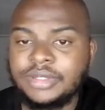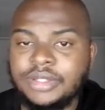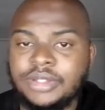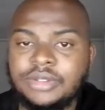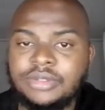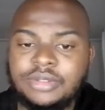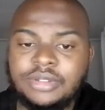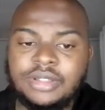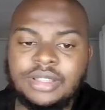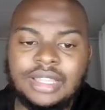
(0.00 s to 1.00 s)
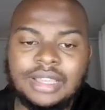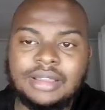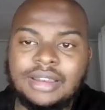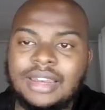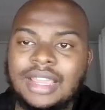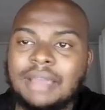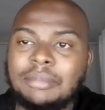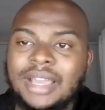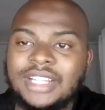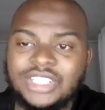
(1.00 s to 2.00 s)
you know, like a
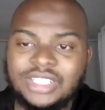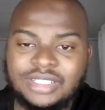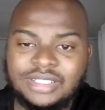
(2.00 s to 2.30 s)
magic,